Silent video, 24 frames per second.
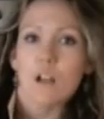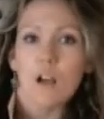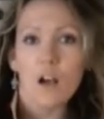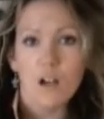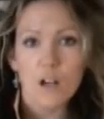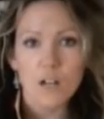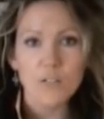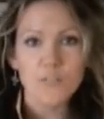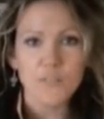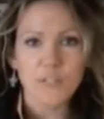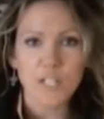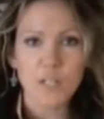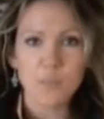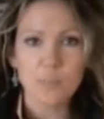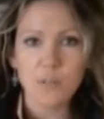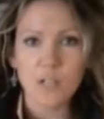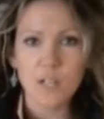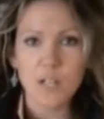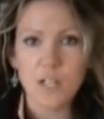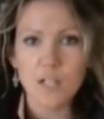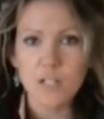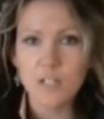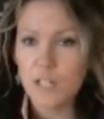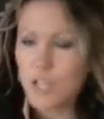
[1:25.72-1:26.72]
RV
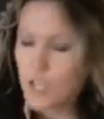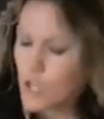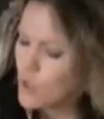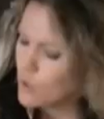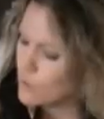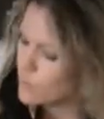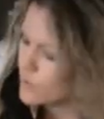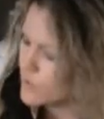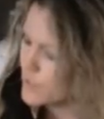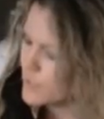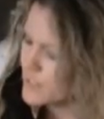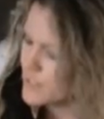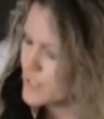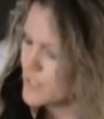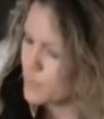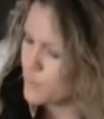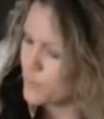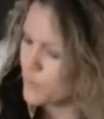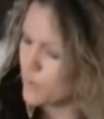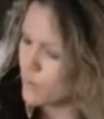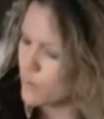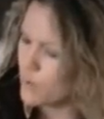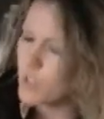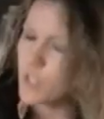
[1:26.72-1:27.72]
plug, really
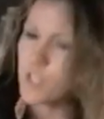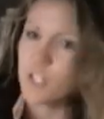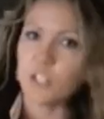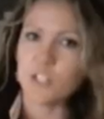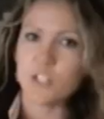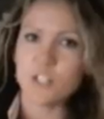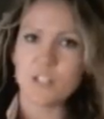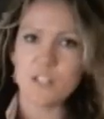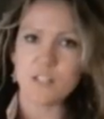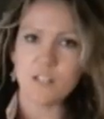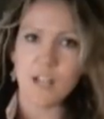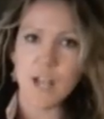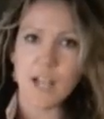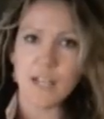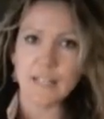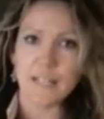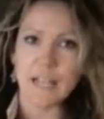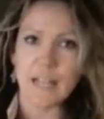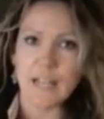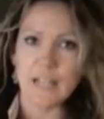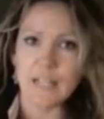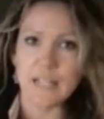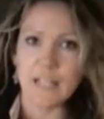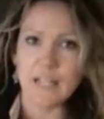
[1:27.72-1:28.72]
simple. You just line
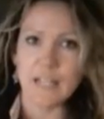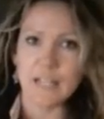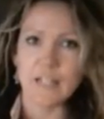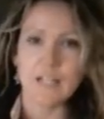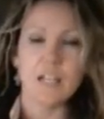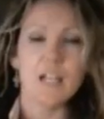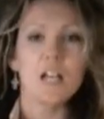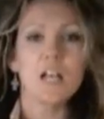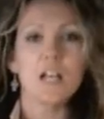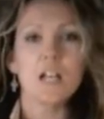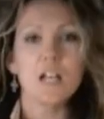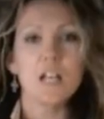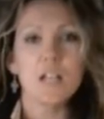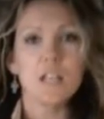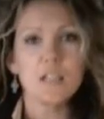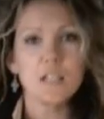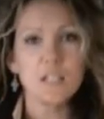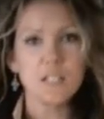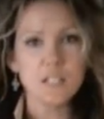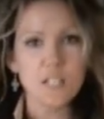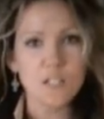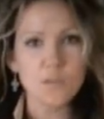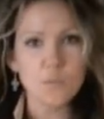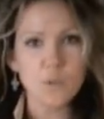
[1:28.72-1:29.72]
that in.
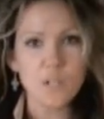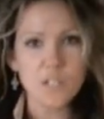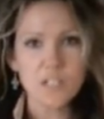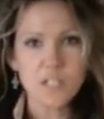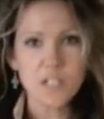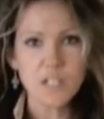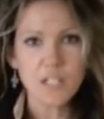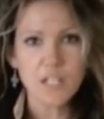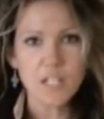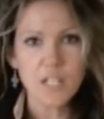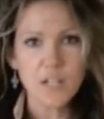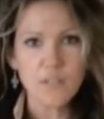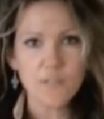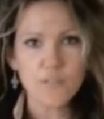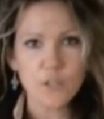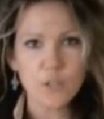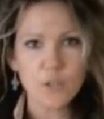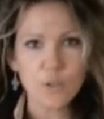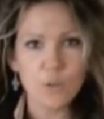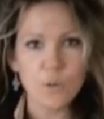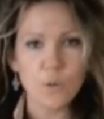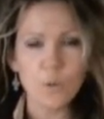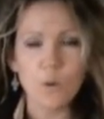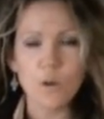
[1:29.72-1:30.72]
This is what's going to give
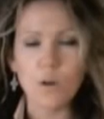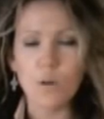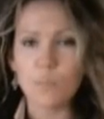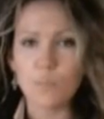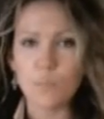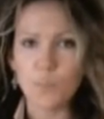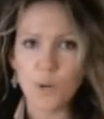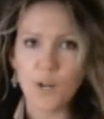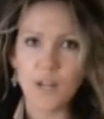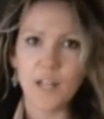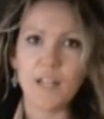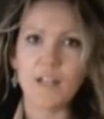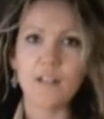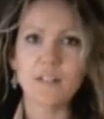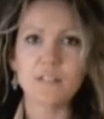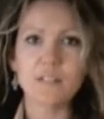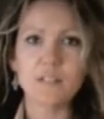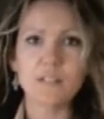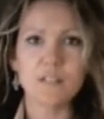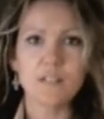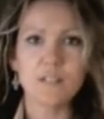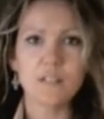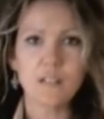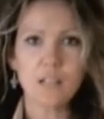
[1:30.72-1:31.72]
you
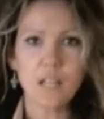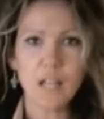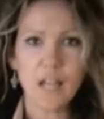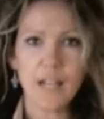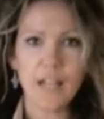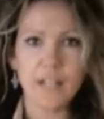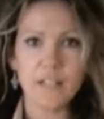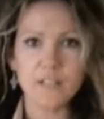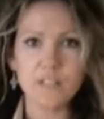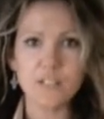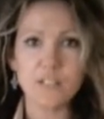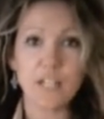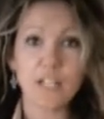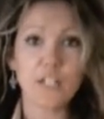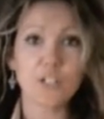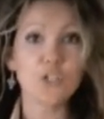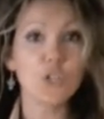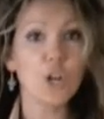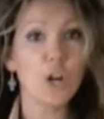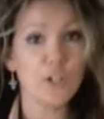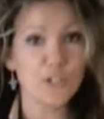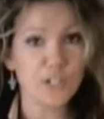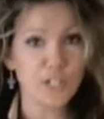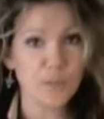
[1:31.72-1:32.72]
brakes, lights, and
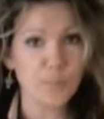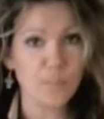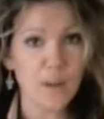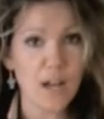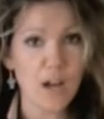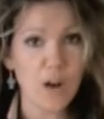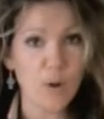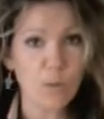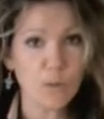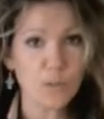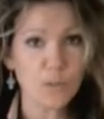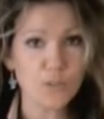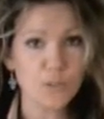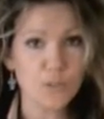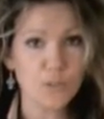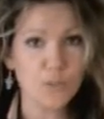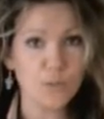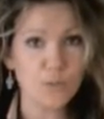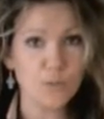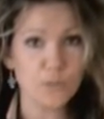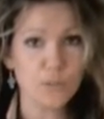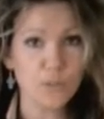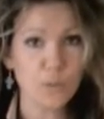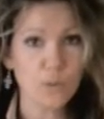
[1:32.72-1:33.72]
charging power
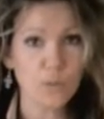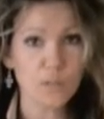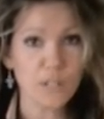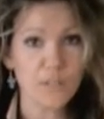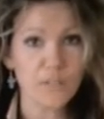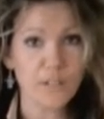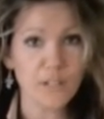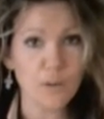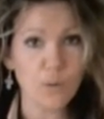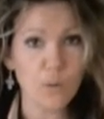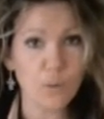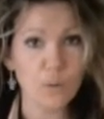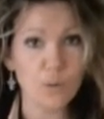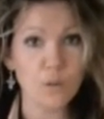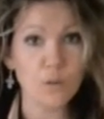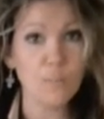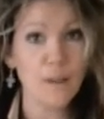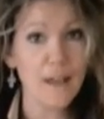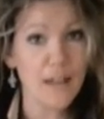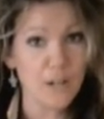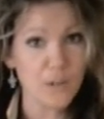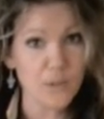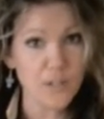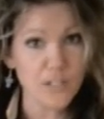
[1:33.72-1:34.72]
to your living quarter
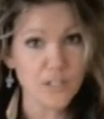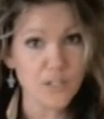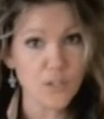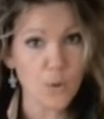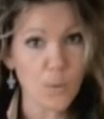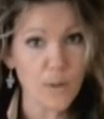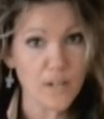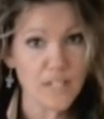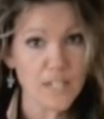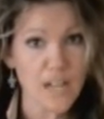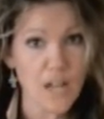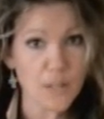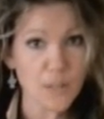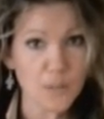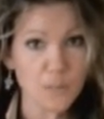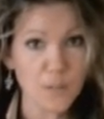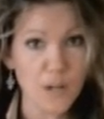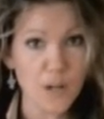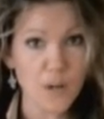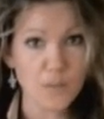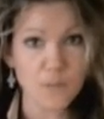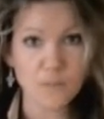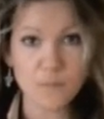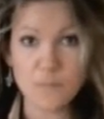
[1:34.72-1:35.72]
batteries going down the
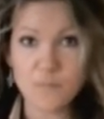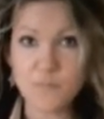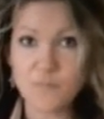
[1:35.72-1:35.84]
road.